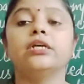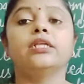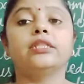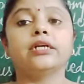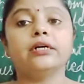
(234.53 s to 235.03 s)

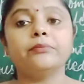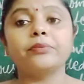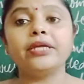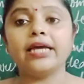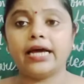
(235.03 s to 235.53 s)
the
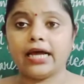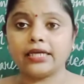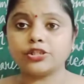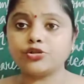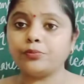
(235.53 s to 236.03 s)
company
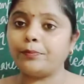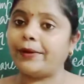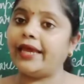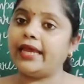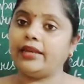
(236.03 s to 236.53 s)
has to
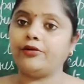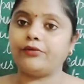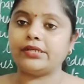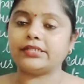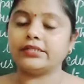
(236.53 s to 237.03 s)
pay
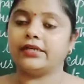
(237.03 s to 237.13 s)
interest,